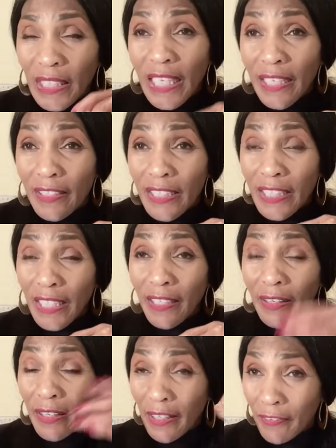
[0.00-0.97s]
the
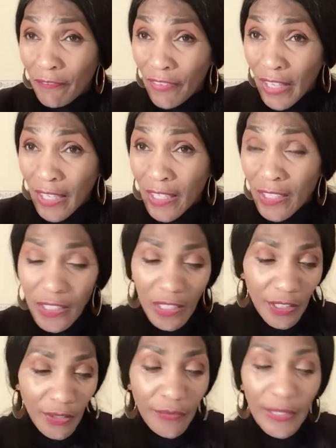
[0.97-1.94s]
incentive and advantage,
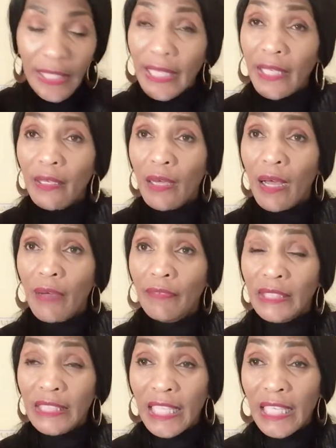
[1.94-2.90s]
literally, of
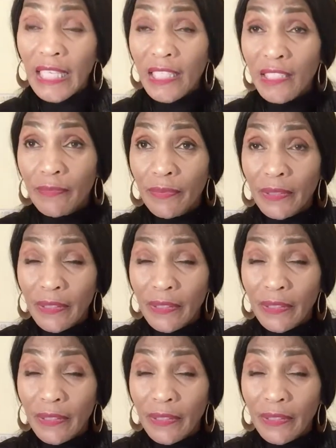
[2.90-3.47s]
attaining this